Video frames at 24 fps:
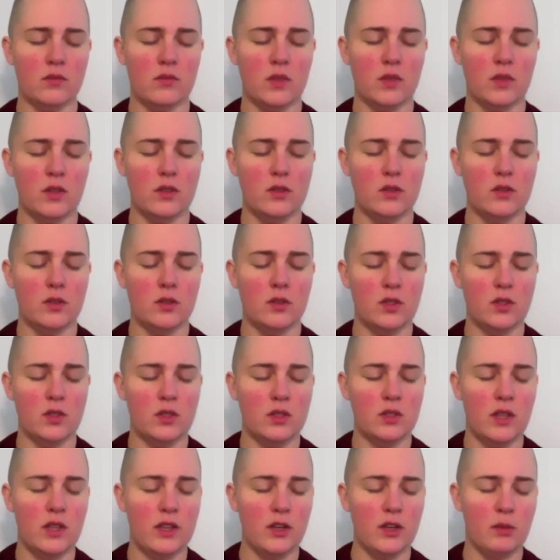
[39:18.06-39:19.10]
So just
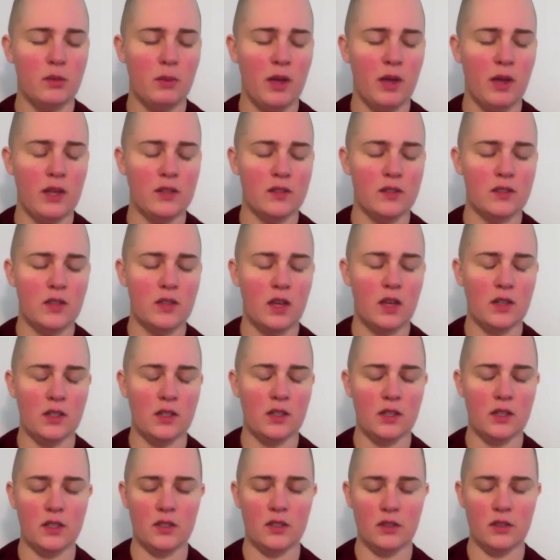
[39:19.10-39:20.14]
let your mind settle
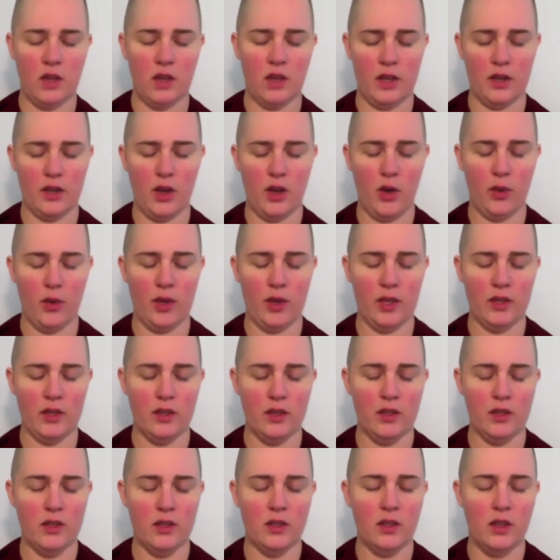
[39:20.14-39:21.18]
into that knowing,
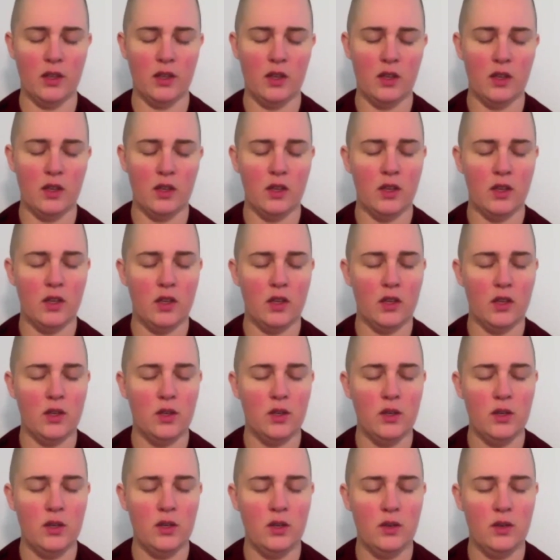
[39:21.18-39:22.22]

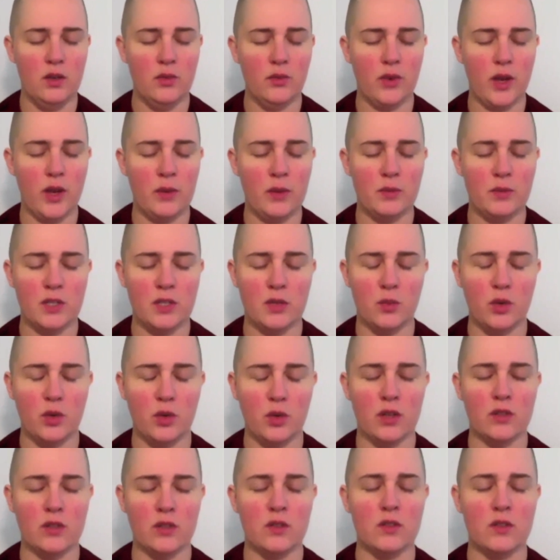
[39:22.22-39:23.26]
framed in
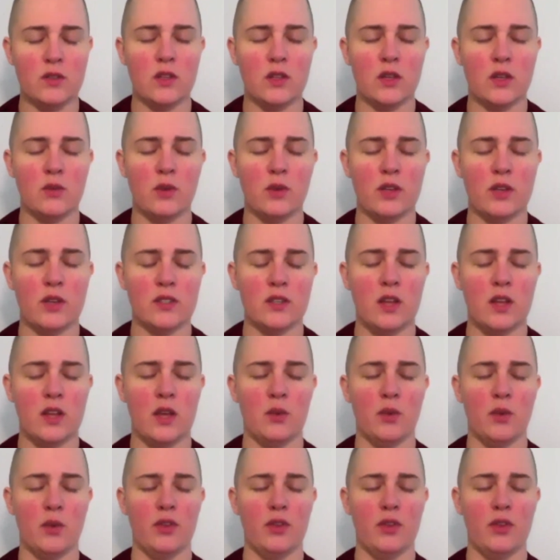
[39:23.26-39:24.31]
words that resonate
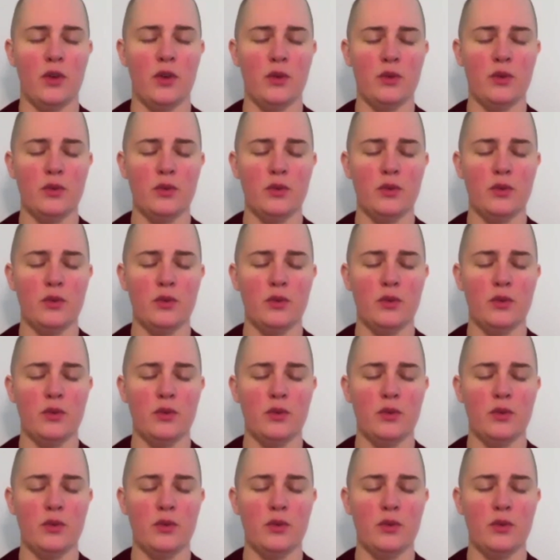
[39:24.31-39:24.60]
with you.